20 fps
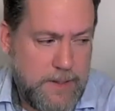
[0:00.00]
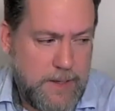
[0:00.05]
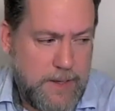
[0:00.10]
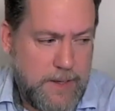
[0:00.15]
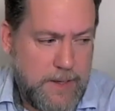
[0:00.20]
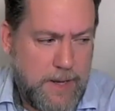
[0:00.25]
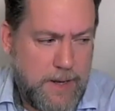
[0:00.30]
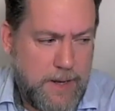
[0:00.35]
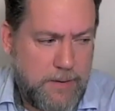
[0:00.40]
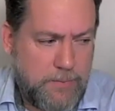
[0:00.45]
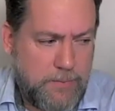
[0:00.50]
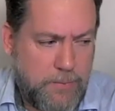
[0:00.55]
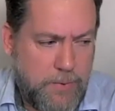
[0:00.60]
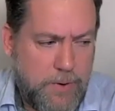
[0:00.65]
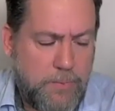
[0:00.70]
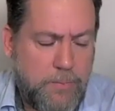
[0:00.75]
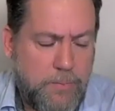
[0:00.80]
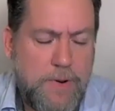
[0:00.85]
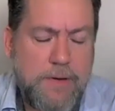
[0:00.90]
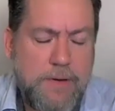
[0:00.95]
And
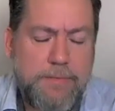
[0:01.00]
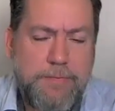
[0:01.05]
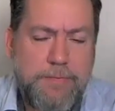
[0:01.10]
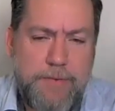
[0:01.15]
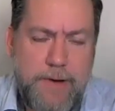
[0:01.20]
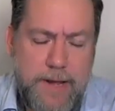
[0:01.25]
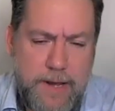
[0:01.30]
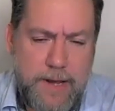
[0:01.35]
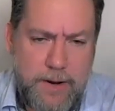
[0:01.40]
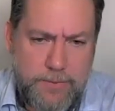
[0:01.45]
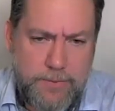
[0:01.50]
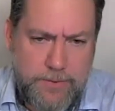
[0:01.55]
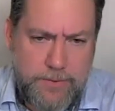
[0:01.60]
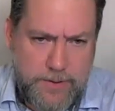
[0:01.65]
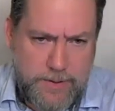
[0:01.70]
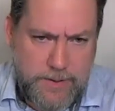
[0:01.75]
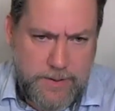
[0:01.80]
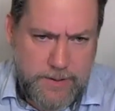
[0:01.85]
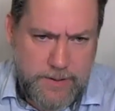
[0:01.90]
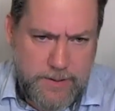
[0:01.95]
what we've found
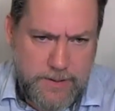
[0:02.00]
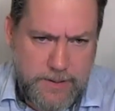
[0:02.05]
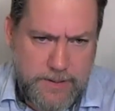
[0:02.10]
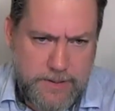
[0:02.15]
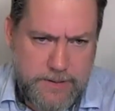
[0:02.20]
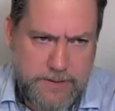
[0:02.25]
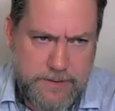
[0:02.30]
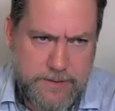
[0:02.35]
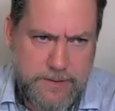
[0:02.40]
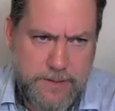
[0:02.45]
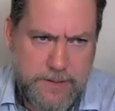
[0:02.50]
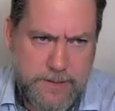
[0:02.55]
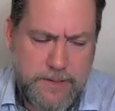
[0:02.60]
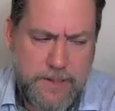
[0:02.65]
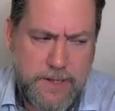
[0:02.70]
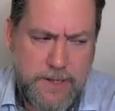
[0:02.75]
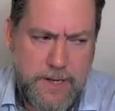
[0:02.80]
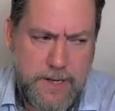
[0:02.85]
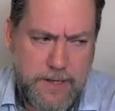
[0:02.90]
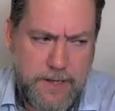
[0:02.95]
here is
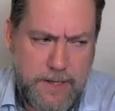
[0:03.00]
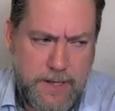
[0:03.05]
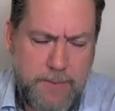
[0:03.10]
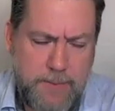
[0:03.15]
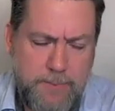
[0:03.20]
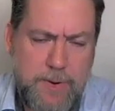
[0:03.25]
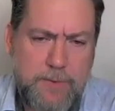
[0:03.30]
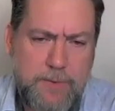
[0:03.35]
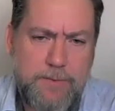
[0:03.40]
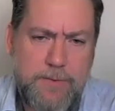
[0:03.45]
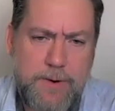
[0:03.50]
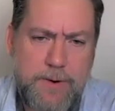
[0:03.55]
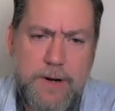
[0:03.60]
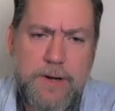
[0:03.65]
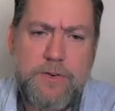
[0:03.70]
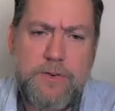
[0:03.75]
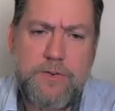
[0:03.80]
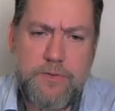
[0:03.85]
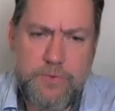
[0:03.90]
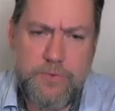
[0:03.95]
it can be
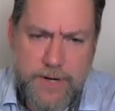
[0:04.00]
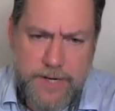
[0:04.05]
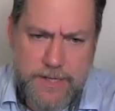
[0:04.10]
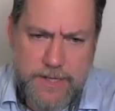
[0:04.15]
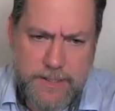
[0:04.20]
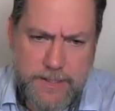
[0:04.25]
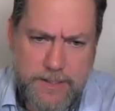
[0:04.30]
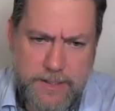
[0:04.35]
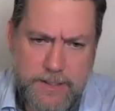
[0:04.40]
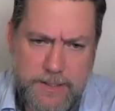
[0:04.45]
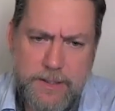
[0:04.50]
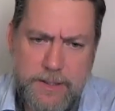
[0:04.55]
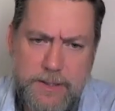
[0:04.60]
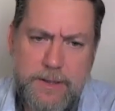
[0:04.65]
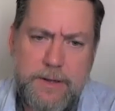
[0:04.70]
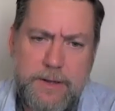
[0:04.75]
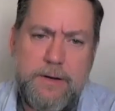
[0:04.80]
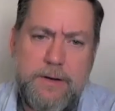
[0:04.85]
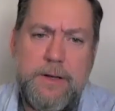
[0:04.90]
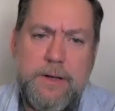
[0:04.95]
very tricky
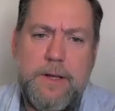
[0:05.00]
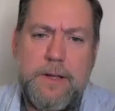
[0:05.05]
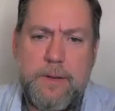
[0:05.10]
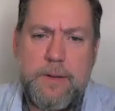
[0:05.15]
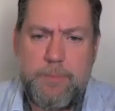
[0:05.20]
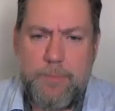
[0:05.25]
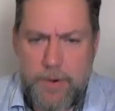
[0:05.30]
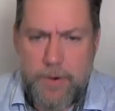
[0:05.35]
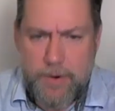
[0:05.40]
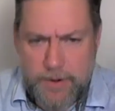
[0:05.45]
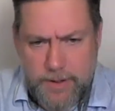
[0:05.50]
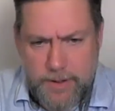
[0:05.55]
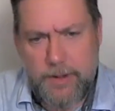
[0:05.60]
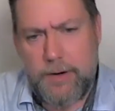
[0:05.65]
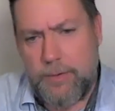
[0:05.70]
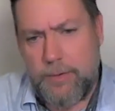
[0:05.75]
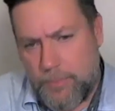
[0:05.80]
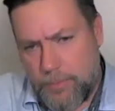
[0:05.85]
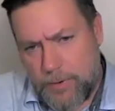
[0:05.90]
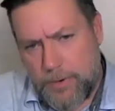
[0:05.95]
to get the
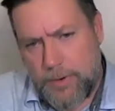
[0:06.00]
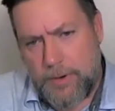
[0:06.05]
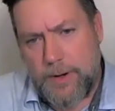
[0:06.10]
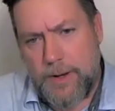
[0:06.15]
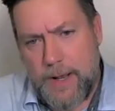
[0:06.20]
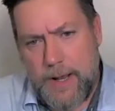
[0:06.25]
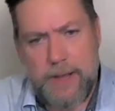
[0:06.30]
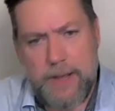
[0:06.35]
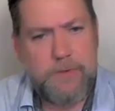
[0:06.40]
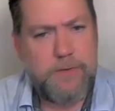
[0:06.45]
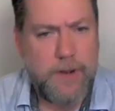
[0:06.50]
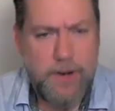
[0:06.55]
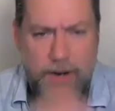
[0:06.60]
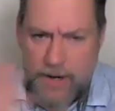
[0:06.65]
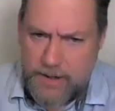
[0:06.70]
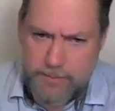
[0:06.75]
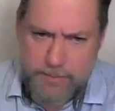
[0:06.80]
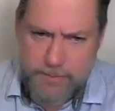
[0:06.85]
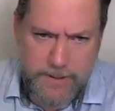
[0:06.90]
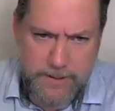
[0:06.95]
marketing to work, as
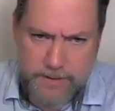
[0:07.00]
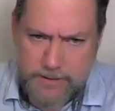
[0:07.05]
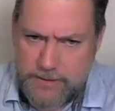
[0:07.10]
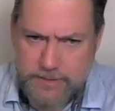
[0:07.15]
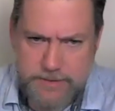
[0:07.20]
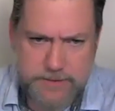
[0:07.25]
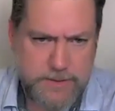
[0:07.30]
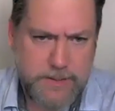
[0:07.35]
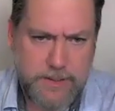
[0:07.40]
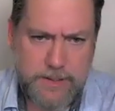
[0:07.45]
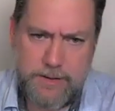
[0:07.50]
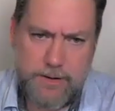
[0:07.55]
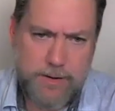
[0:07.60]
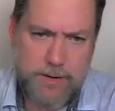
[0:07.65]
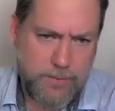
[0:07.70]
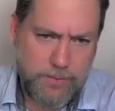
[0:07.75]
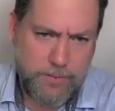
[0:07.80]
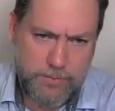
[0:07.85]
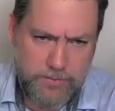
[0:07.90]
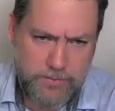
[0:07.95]
anybody listening
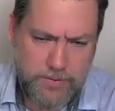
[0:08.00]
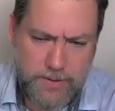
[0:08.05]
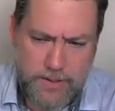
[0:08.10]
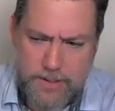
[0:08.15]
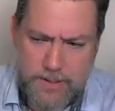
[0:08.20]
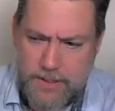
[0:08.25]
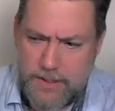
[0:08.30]
knows.